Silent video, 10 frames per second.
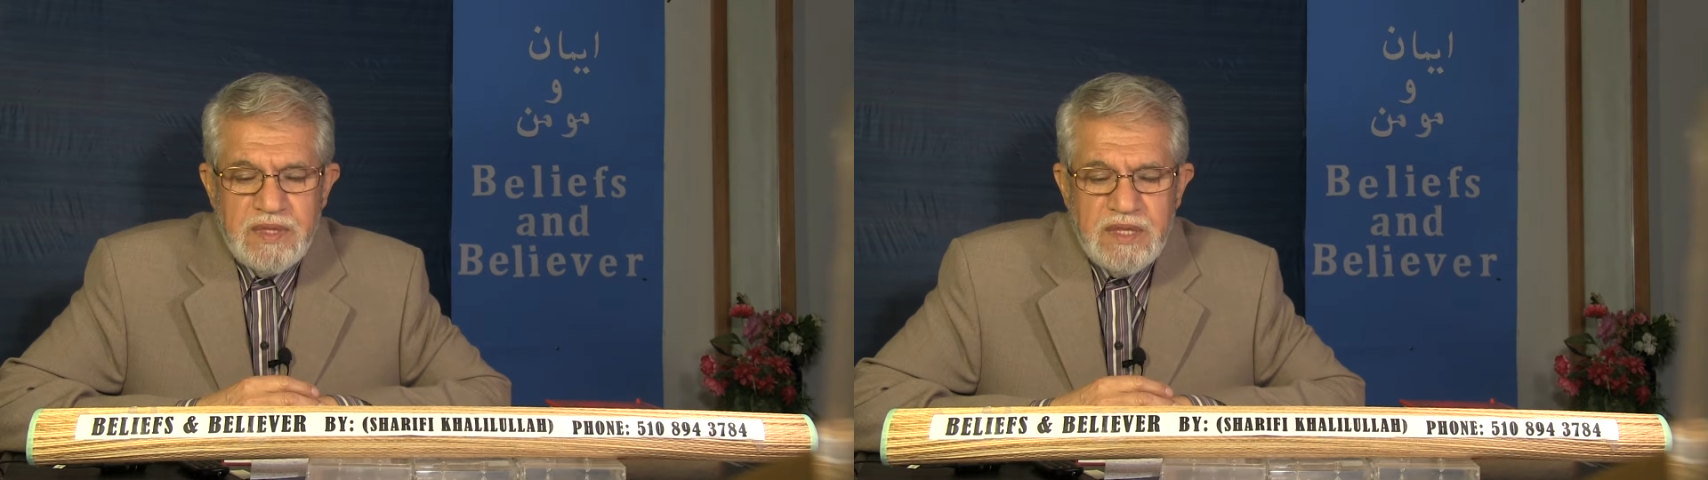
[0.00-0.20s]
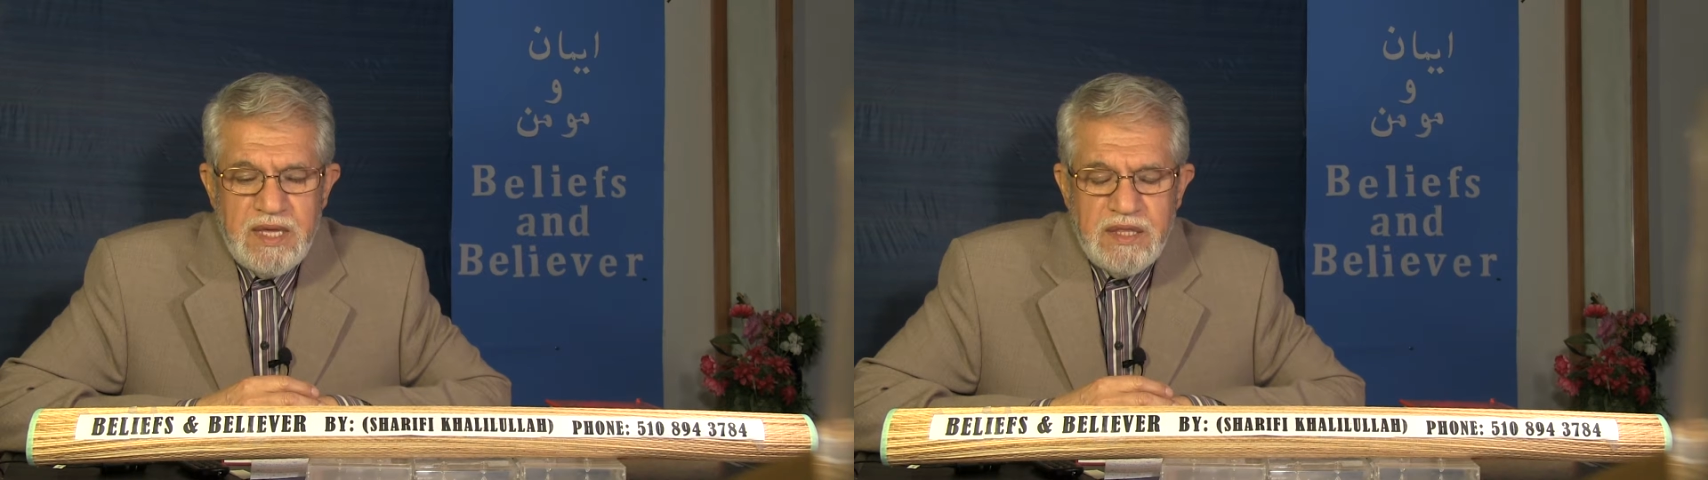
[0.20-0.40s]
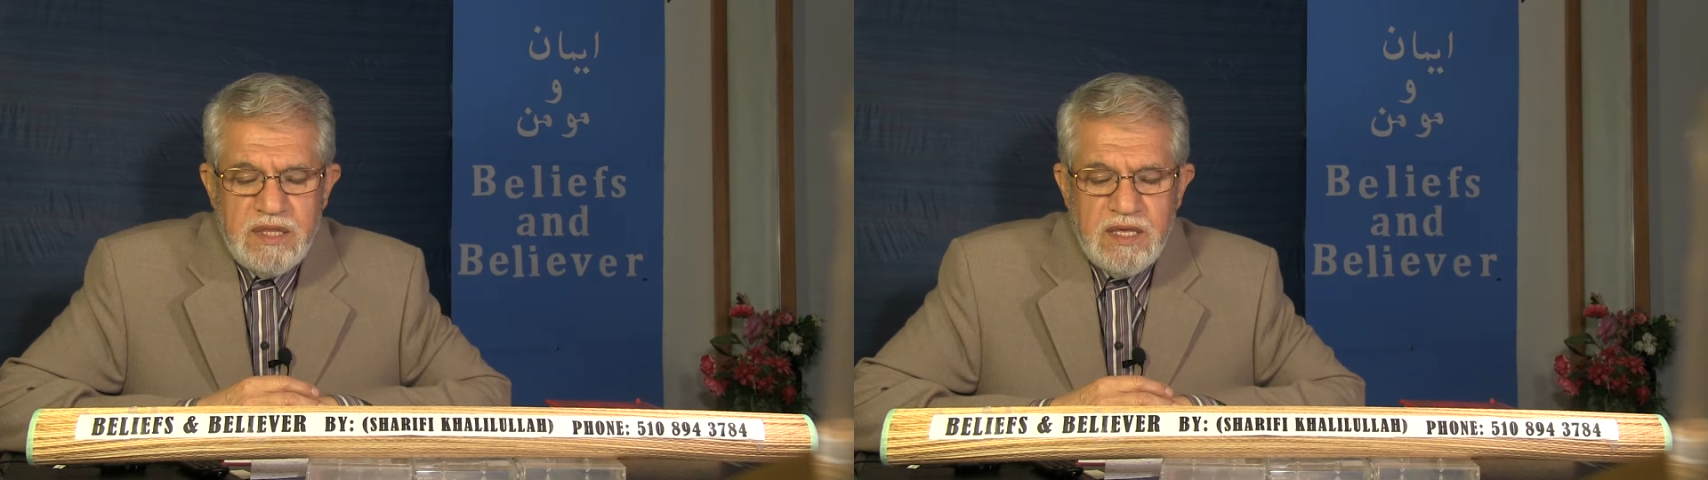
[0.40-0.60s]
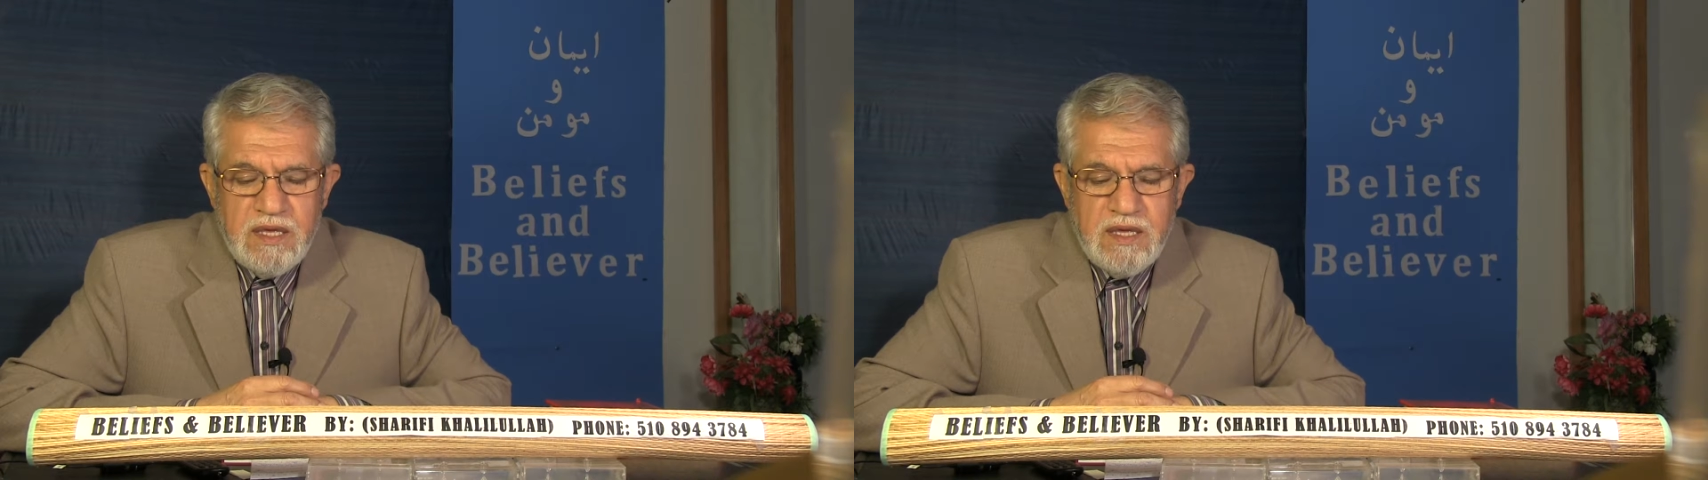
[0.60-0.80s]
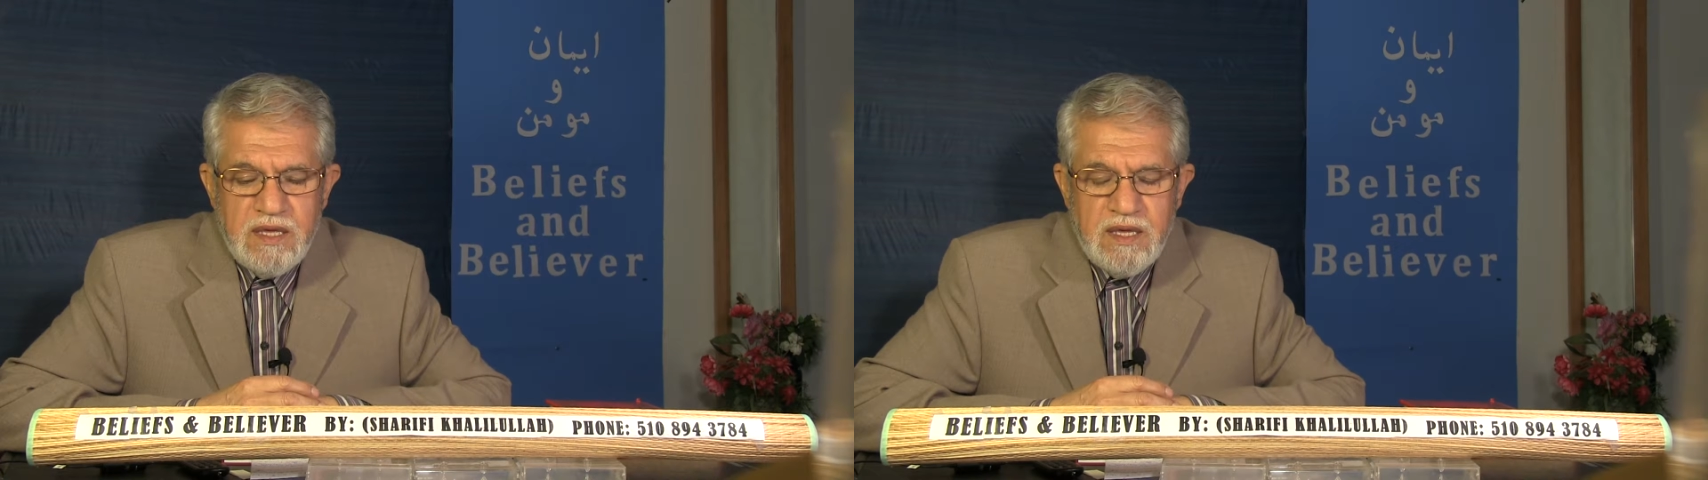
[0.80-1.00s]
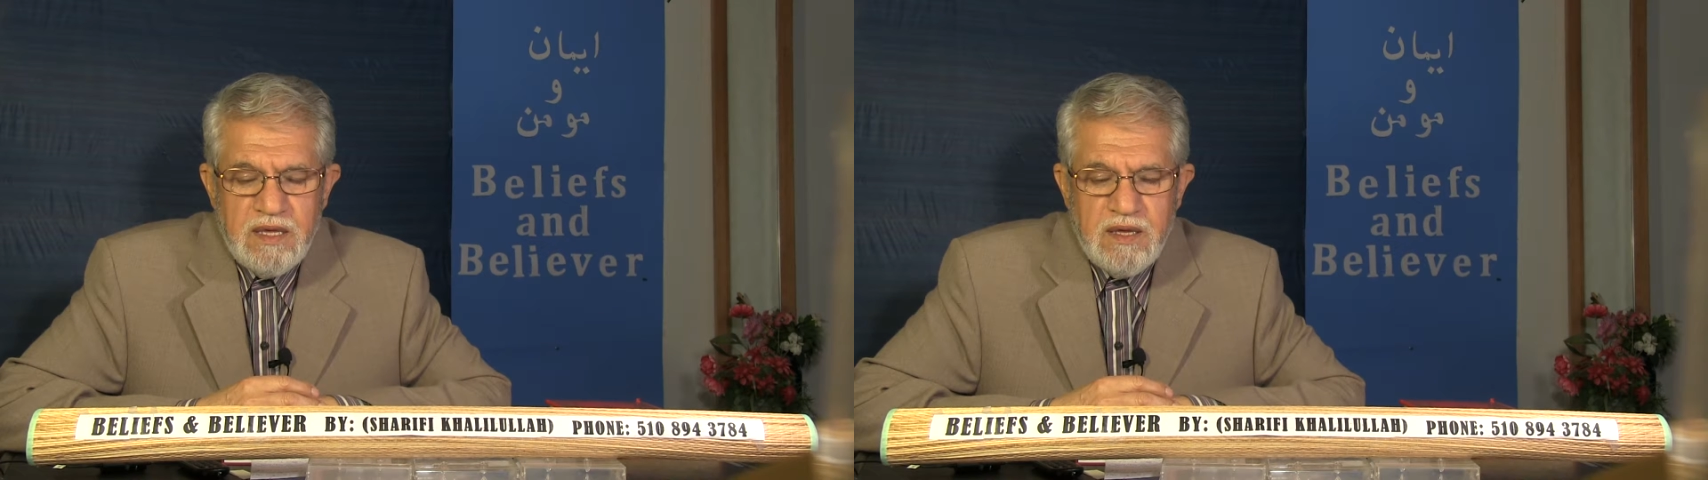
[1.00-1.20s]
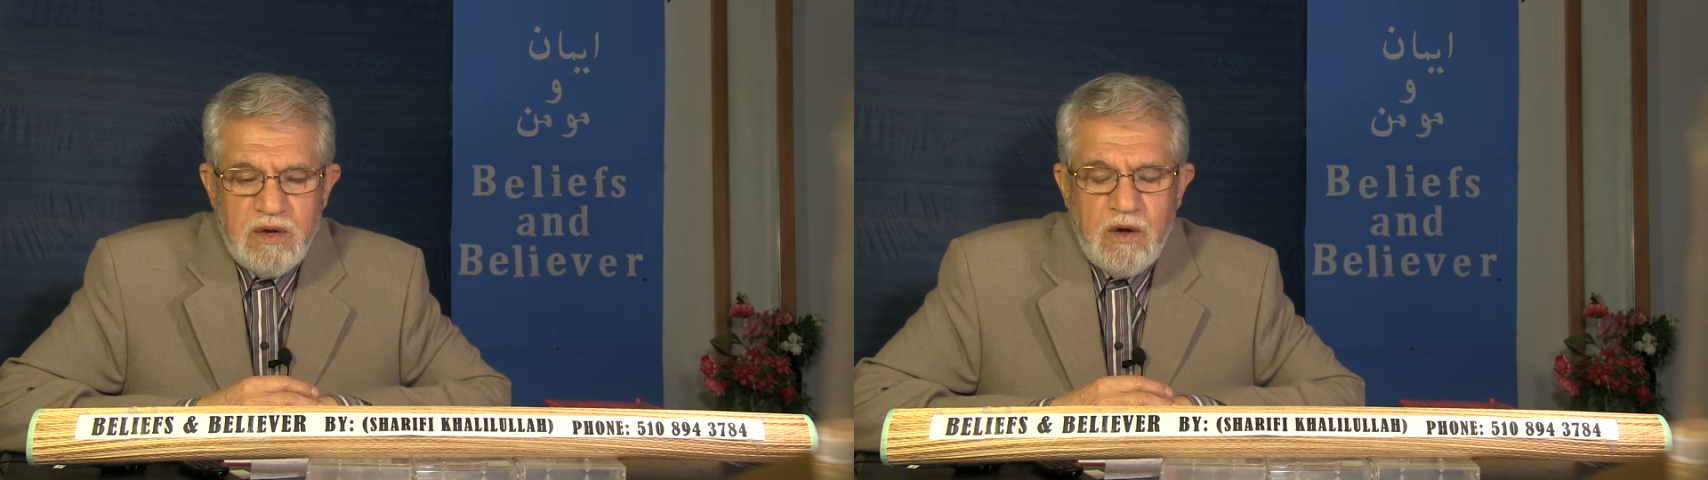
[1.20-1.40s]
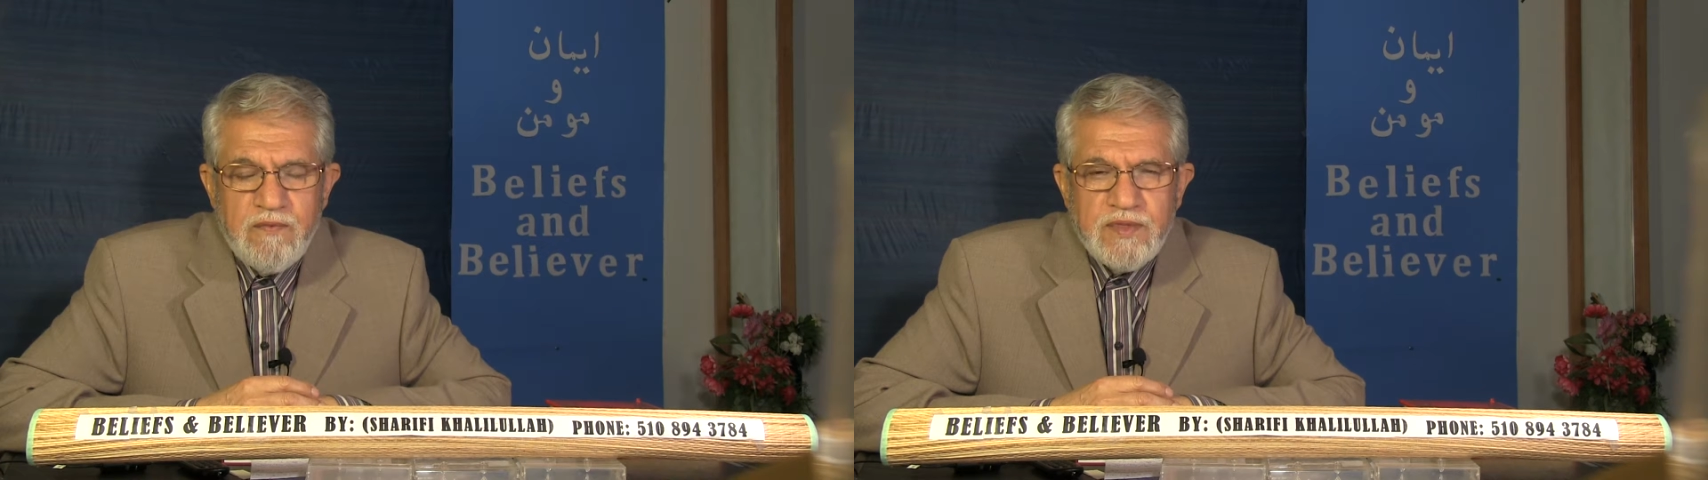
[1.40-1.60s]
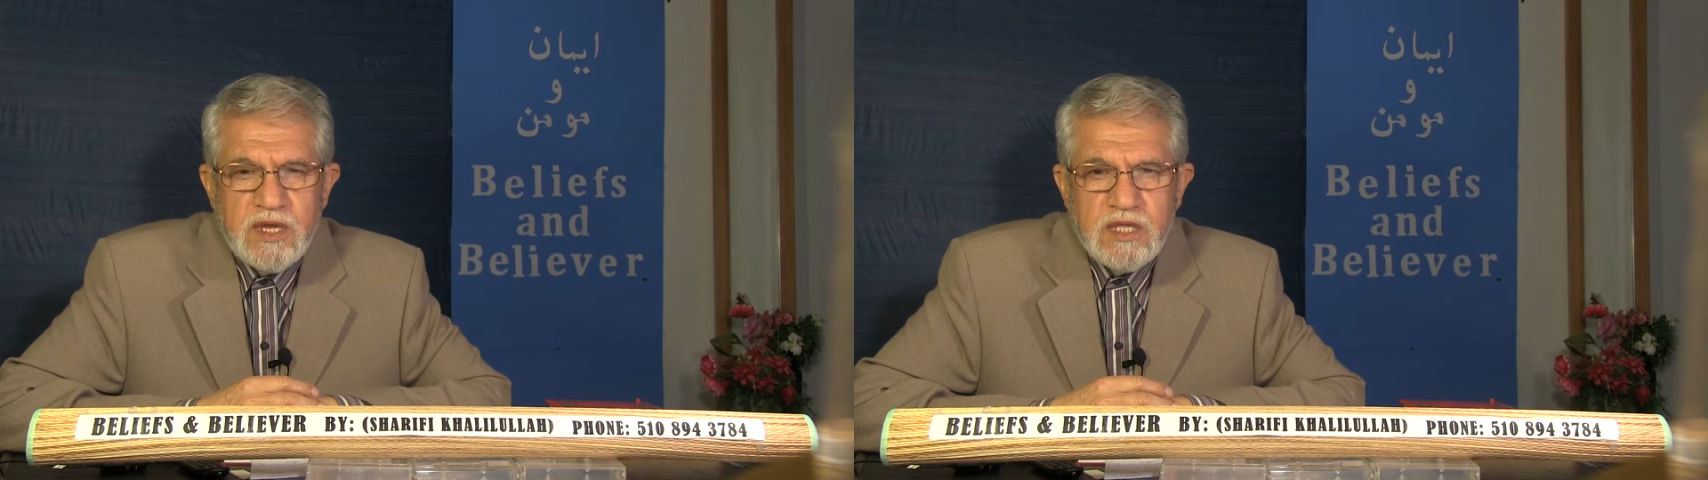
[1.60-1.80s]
that after